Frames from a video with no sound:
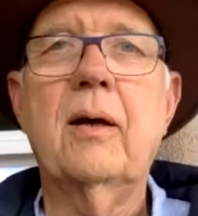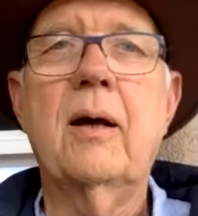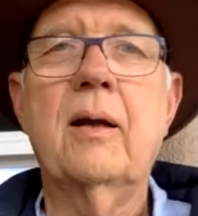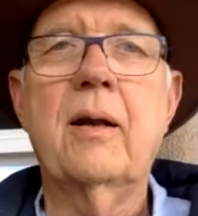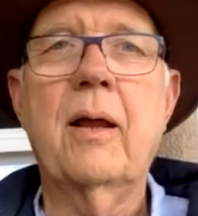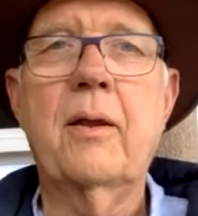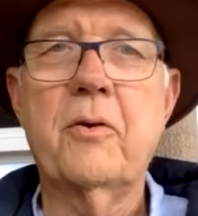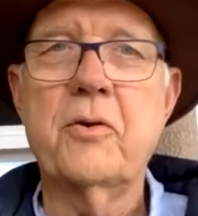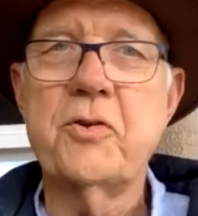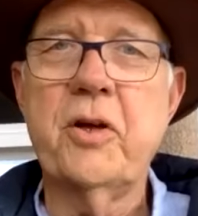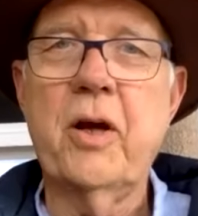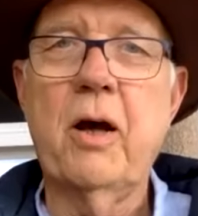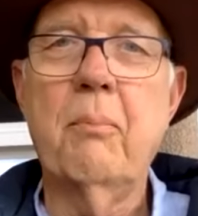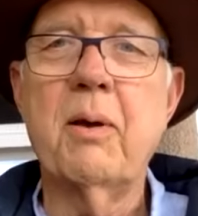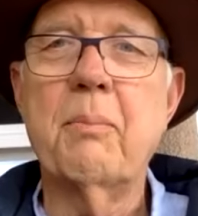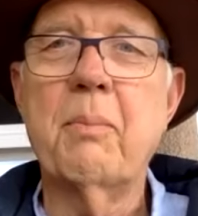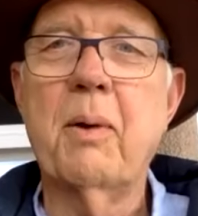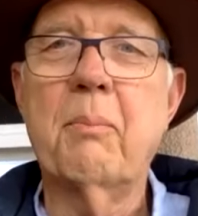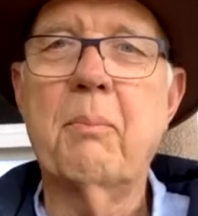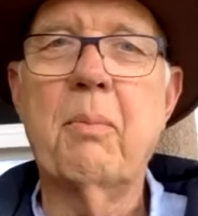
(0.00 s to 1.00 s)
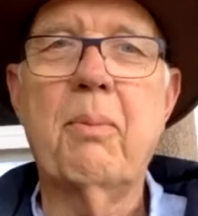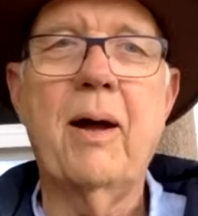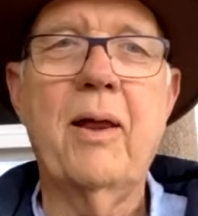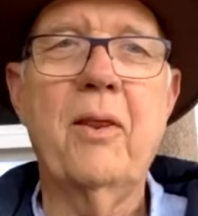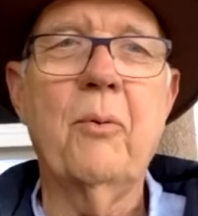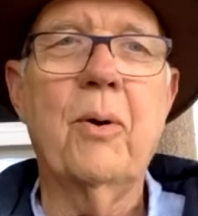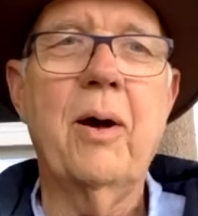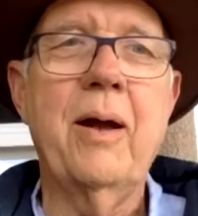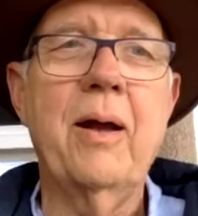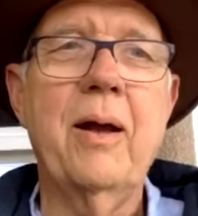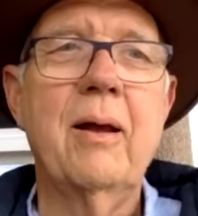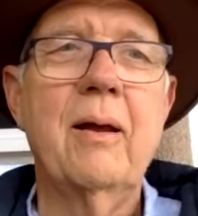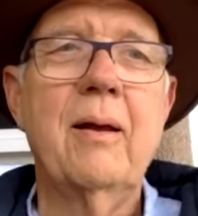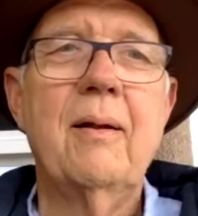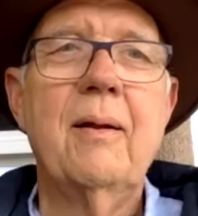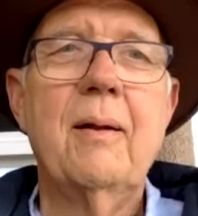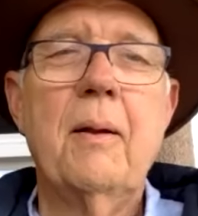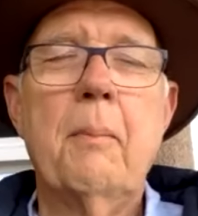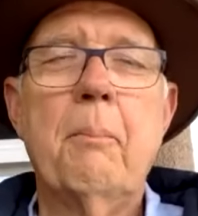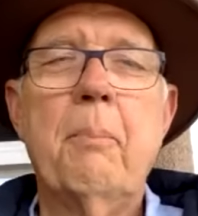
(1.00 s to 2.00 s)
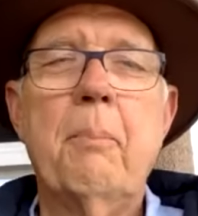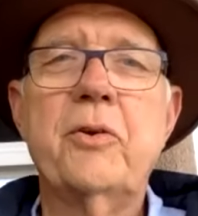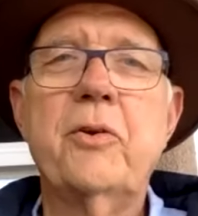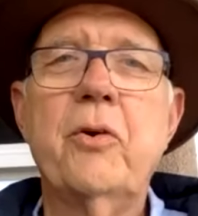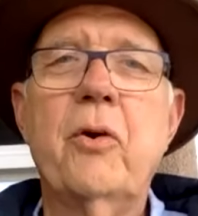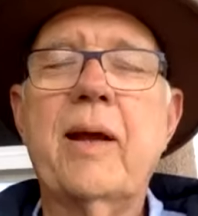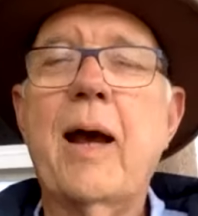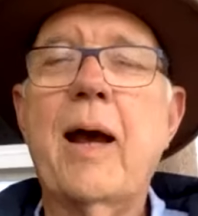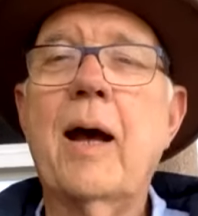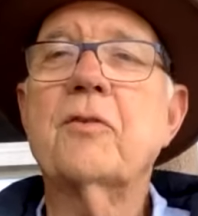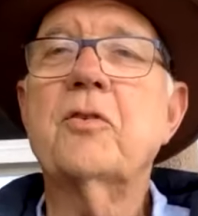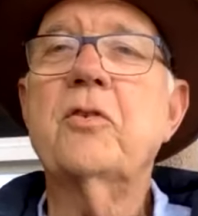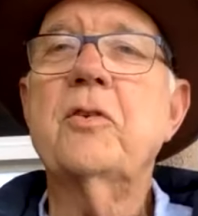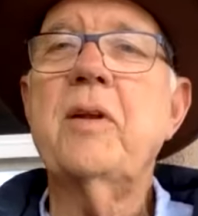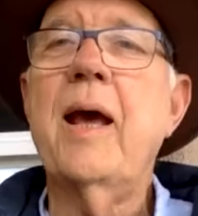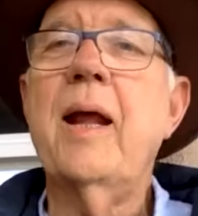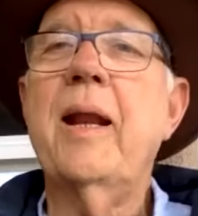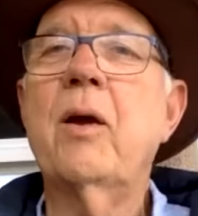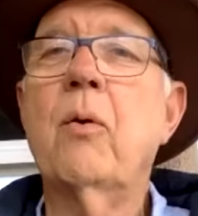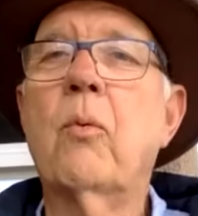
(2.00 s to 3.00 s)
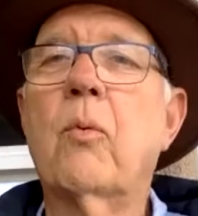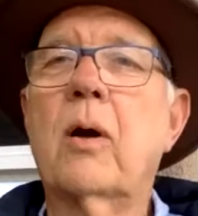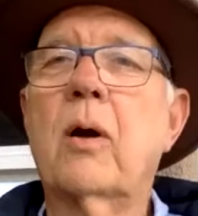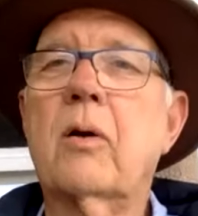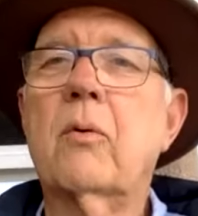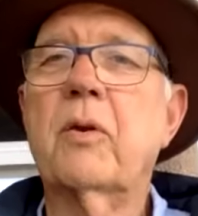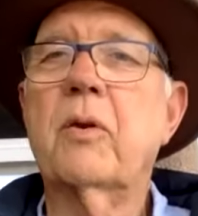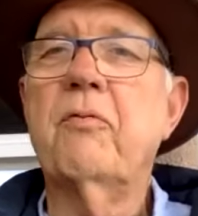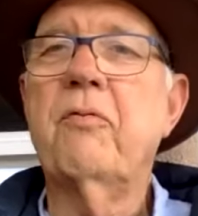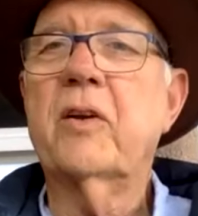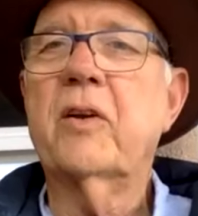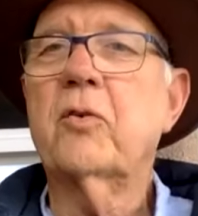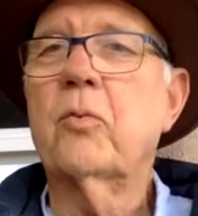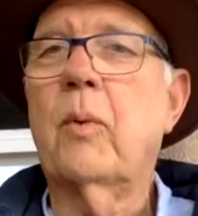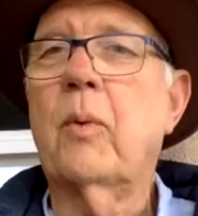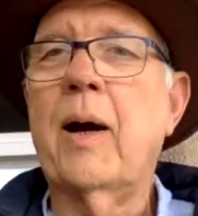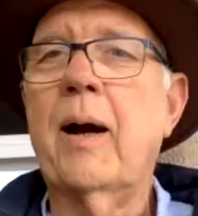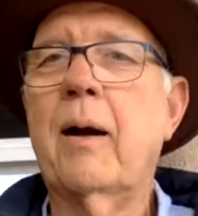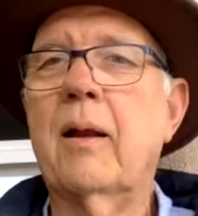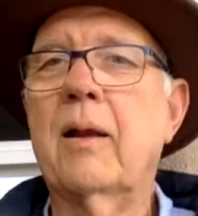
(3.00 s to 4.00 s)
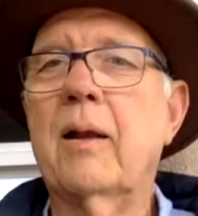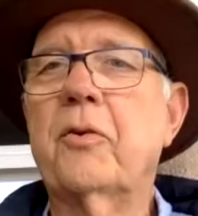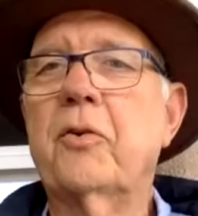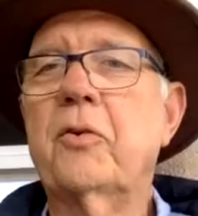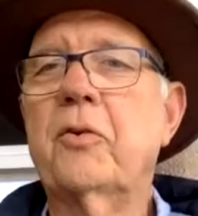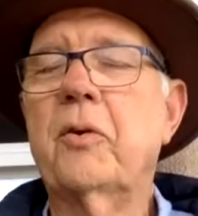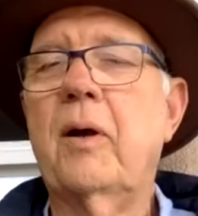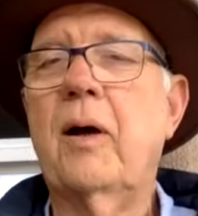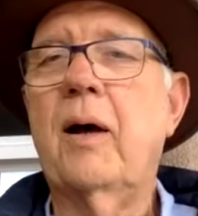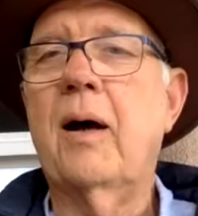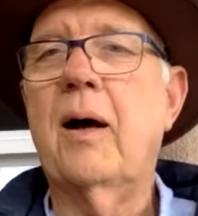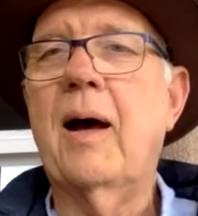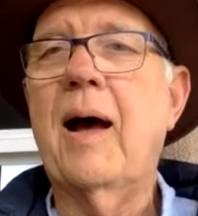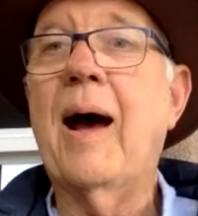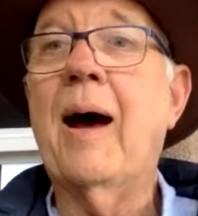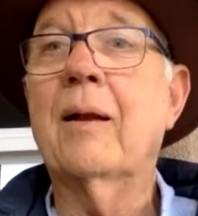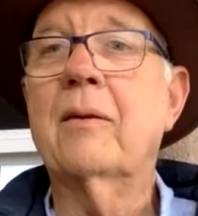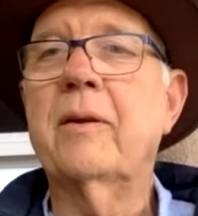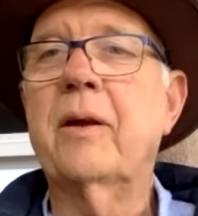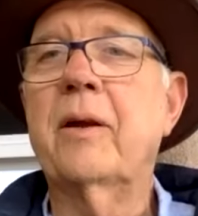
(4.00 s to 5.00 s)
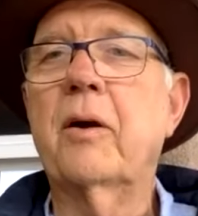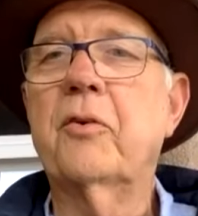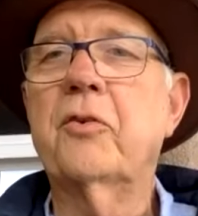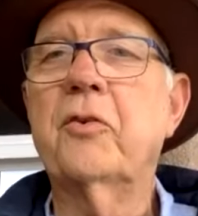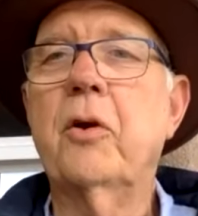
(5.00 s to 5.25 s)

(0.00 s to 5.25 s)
another Shelby member, by the way, but doing outstanding work with fixed wireless out there.